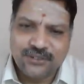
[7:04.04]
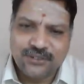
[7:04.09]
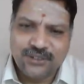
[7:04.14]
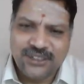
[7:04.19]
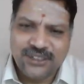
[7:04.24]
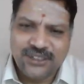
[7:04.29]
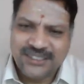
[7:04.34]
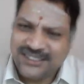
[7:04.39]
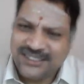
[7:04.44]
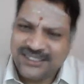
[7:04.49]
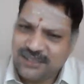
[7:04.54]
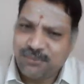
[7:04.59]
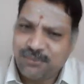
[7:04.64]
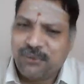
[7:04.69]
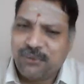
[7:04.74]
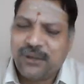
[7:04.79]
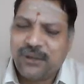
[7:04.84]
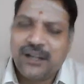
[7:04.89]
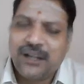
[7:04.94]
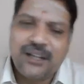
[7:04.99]
In
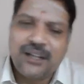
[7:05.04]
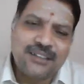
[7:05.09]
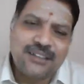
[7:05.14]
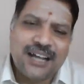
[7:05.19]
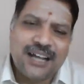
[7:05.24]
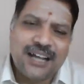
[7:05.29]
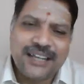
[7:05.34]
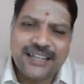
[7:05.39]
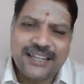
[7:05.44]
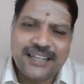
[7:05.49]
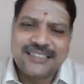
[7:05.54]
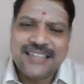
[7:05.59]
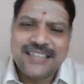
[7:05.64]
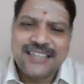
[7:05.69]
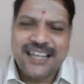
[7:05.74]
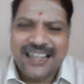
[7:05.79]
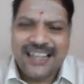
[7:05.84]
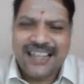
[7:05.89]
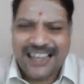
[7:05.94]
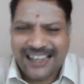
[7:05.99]
simple word, I can
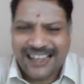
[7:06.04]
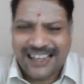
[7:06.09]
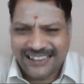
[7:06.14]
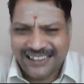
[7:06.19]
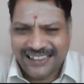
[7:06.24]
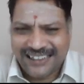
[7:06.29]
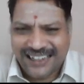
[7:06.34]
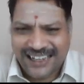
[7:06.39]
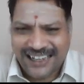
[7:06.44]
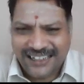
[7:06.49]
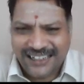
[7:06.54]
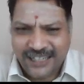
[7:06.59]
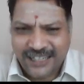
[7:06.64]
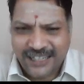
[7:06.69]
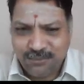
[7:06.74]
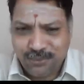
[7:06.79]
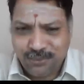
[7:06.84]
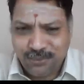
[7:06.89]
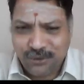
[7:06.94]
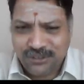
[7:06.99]
say an
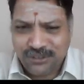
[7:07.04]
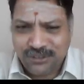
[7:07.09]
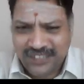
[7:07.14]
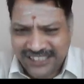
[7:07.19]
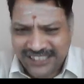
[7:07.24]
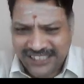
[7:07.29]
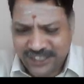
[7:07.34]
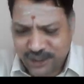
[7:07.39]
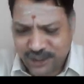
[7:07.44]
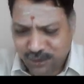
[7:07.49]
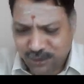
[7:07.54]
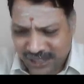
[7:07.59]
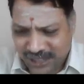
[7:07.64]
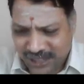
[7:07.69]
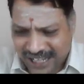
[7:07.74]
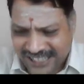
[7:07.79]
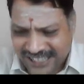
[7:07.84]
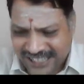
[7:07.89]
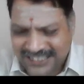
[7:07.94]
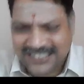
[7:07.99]
input it
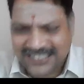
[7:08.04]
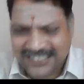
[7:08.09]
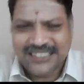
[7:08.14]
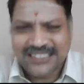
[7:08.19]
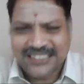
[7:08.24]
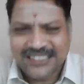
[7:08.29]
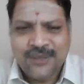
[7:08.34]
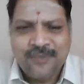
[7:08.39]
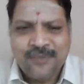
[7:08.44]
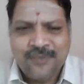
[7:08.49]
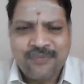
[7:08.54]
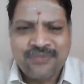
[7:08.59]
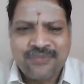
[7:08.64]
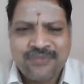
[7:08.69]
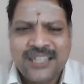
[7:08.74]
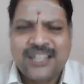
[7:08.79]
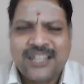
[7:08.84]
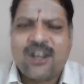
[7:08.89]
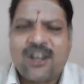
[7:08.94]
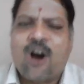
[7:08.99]
utilized
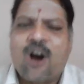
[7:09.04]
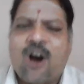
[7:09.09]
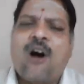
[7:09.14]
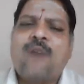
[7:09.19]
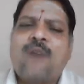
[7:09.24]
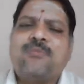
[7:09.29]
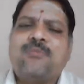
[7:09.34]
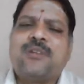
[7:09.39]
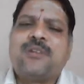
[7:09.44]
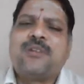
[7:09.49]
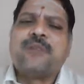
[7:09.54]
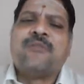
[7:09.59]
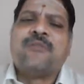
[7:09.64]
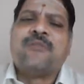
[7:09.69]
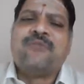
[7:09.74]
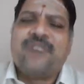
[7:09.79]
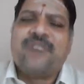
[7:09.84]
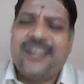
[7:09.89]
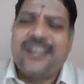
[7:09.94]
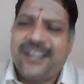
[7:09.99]
in
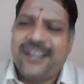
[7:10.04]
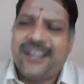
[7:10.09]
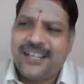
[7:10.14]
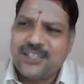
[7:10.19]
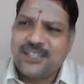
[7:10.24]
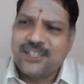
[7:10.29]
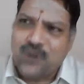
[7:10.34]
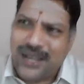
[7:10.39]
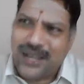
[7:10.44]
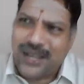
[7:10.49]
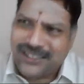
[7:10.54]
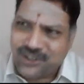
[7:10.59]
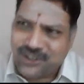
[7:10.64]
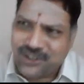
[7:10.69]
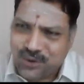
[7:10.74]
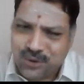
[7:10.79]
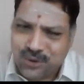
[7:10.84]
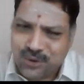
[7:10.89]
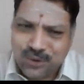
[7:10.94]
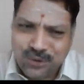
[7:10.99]
optimum way so as
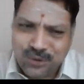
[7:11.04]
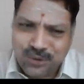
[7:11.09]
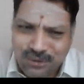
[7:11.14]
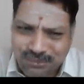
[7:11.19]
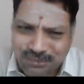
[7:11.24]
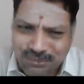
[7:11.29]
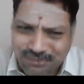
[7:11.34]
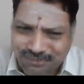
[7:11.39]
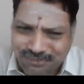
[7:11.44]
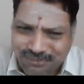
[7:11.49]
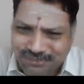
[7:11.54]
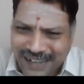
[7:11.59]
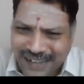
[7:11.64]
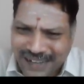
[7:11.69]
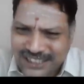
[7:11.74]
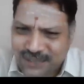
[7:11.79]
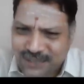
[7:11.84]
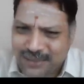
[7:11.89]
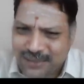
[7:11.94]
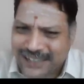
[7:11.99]
to
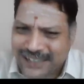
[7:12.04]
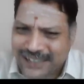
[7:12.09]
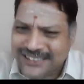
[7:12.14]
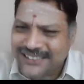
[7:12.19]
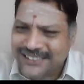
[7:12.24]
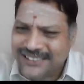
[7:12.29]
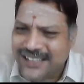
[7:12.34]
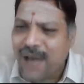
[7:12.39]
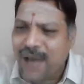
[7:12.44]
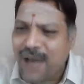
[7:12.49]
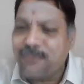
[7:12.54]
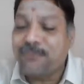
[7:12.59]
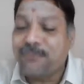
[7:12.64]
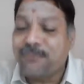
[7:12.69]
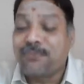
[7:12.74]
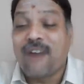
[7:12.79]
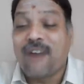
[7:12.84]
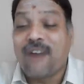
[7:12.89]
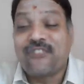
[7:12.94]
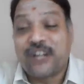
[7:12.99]
maximize the
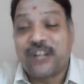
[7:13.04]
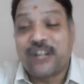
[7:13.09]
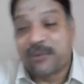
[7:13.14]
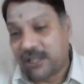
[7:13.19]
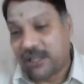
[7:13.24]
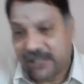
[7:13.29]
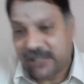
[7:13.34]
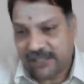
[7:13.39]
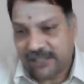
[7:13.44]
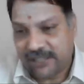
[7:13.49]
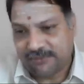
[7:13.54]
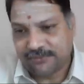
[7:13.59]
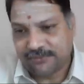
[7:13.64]
profitability.